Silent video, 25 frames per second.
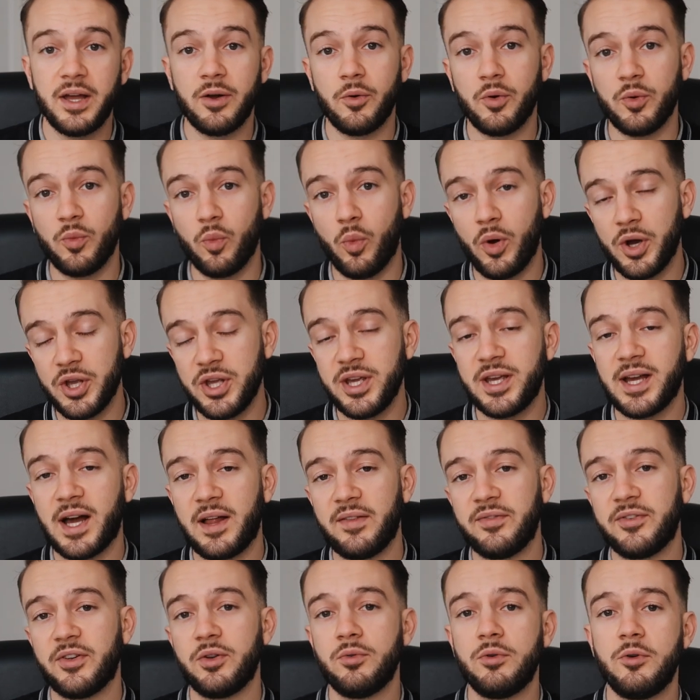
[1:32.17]
What you
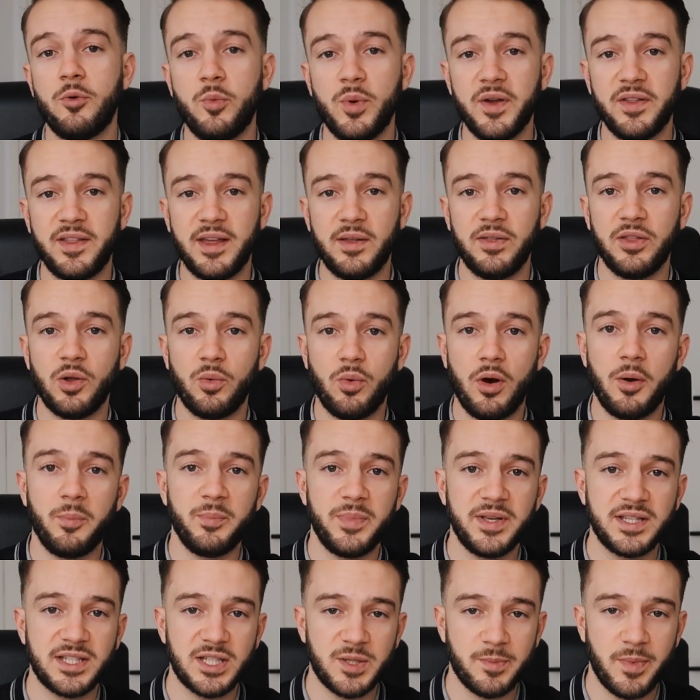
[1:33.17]
can do within the one
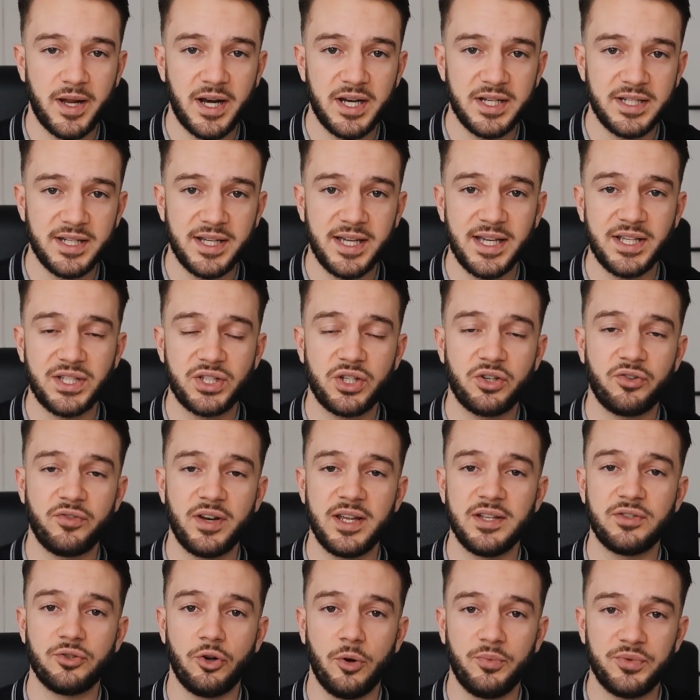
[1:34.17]
business manager is
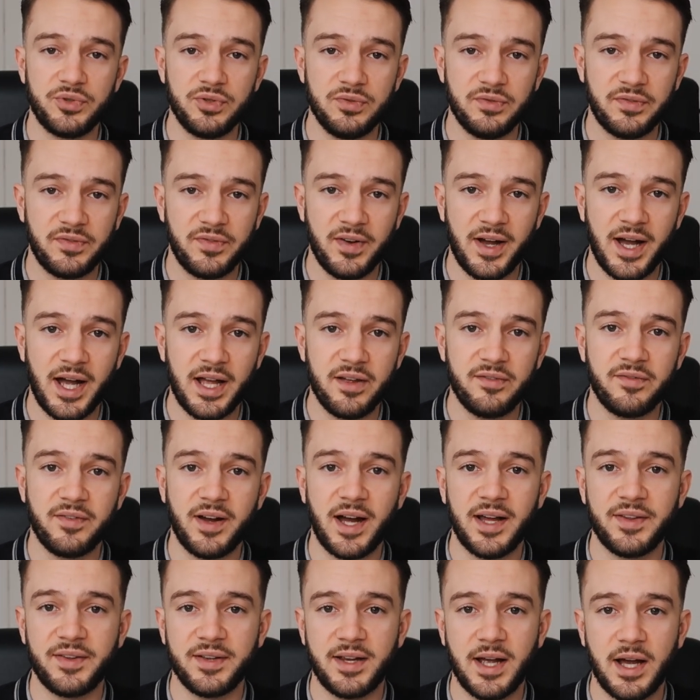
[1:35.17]
create up to 5
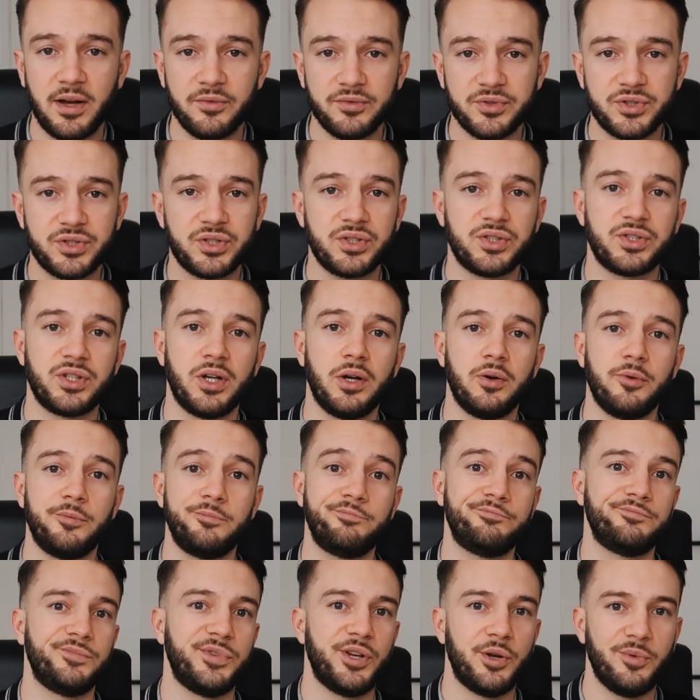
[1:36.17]
ad accounts. So,
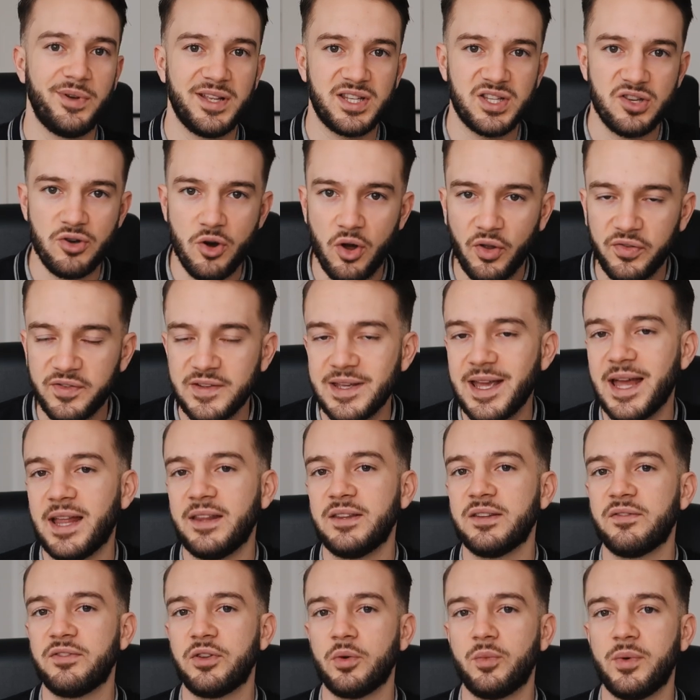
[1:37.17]
you know, it's not the
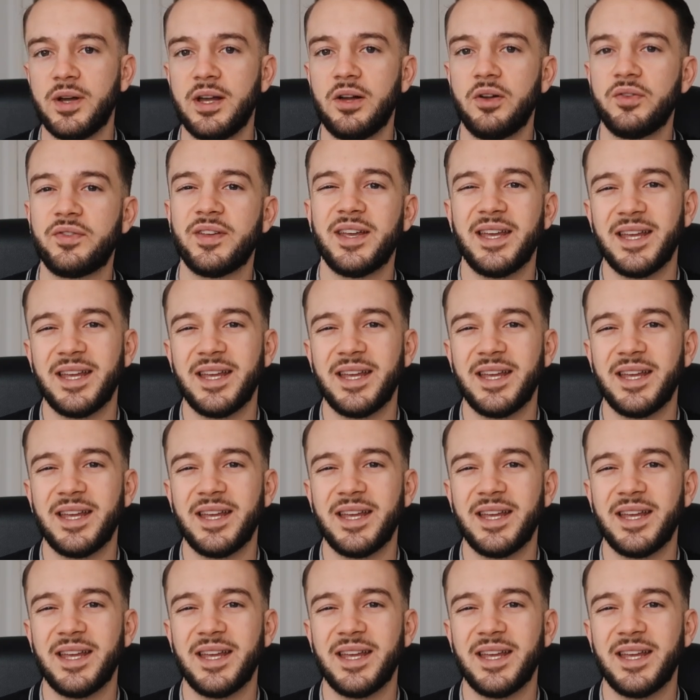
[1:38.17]
end of the world.